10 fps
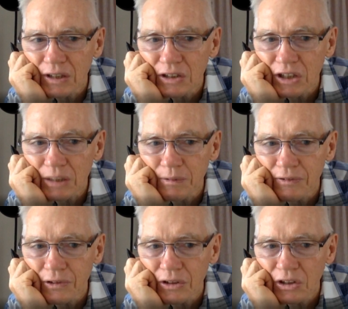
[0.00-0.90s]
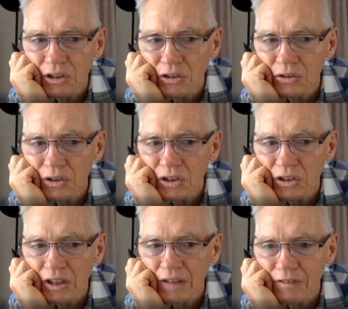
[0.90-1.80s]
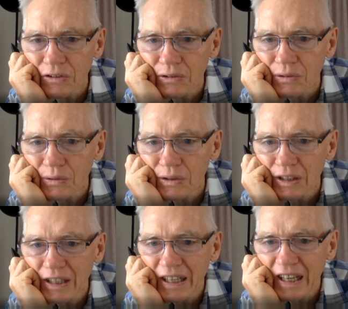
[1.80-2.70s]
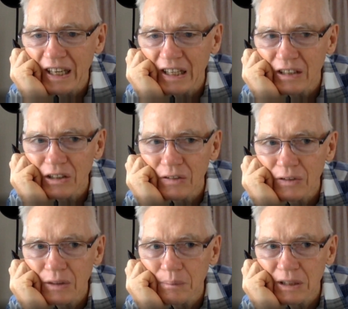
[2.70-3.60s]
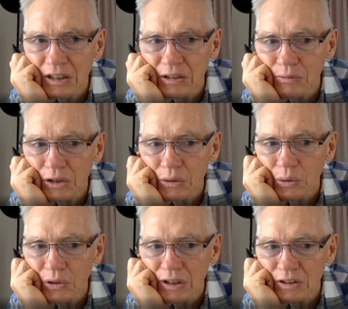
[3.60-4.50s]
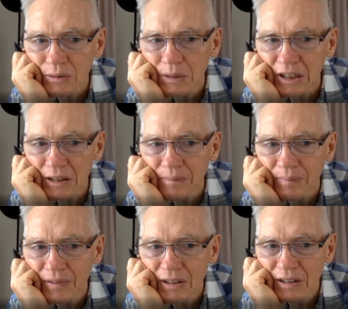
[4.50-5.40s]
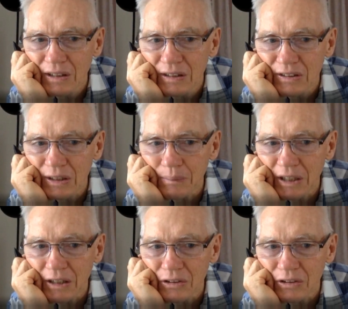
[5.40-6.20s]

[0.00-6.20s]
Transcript: Jack, before you go, you're going to have to hand over the meeting recording to me somehow.